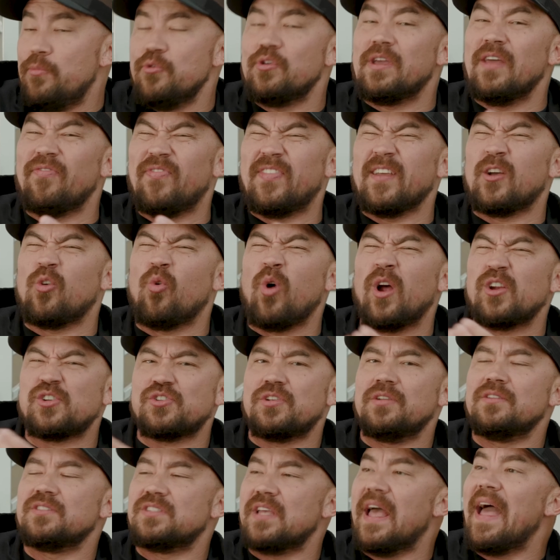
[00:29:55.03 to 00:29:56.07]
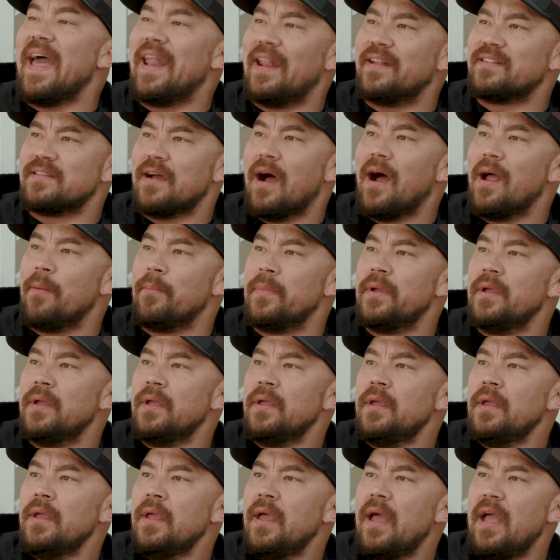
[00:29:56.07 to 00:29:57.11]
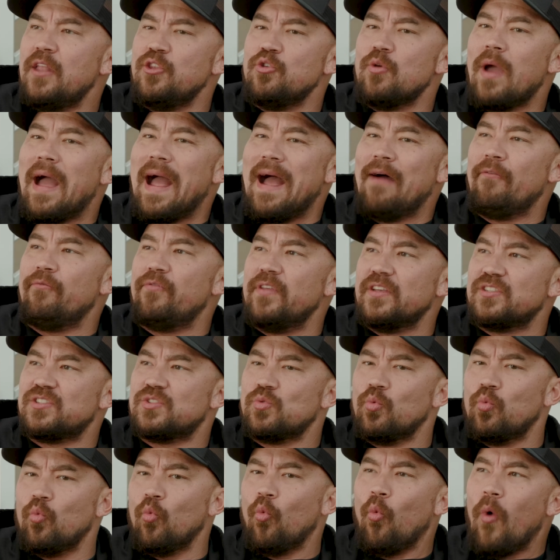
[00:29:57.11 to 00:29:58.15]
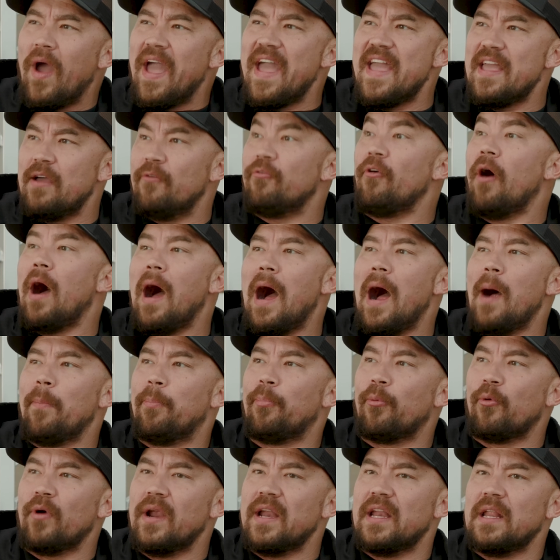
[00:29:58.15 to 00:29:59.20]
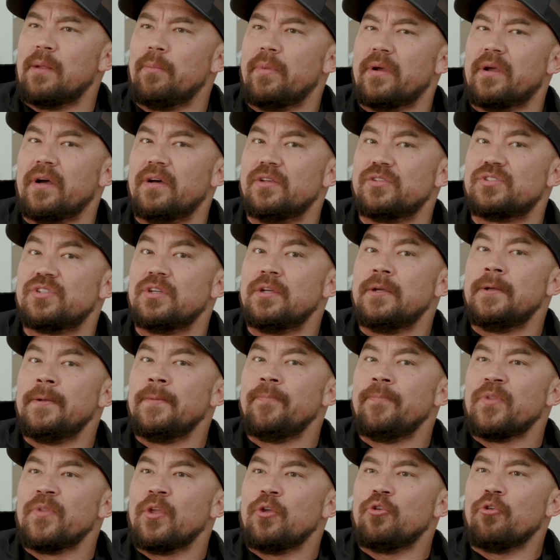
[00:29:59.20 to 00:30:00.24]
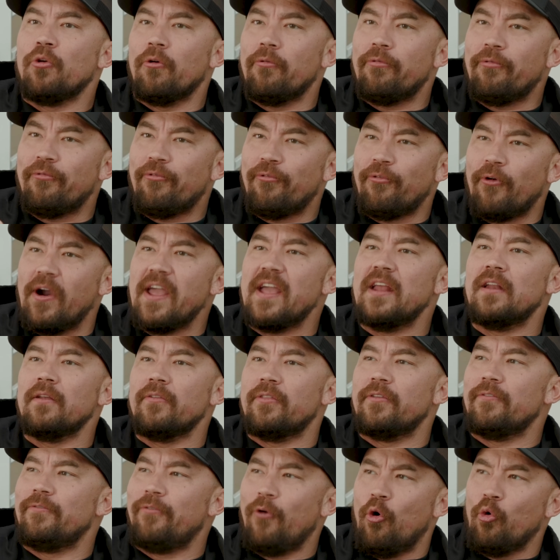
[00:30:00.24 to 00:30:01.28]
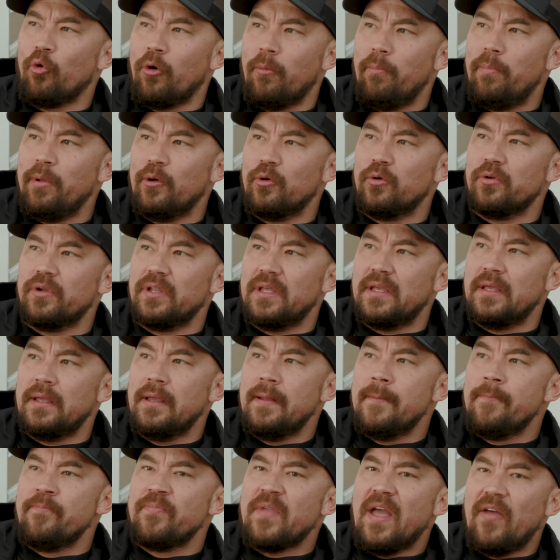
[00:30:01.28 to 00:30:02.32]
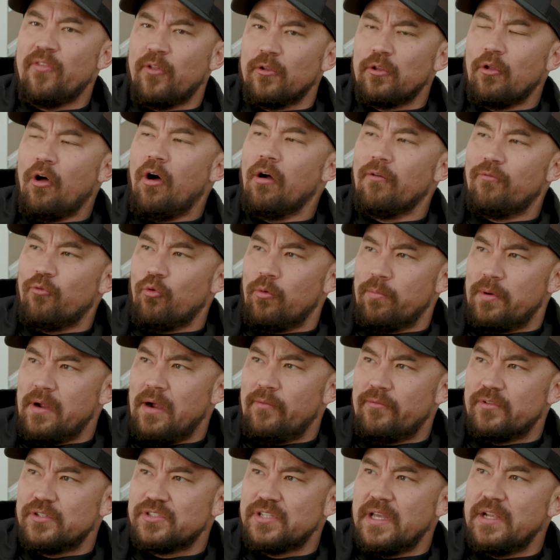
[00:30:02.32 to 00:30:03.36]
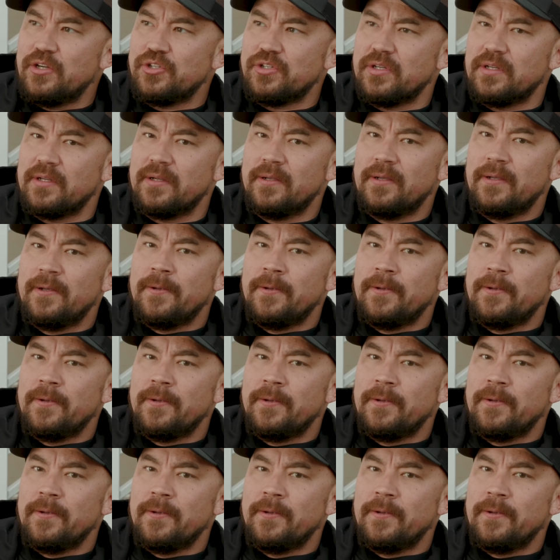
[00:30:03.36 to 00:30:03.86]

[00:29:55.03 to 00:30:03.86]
You get the questions ahead of time, and you have this way of operating because you're afraid of the vulnerability and the long form conversation.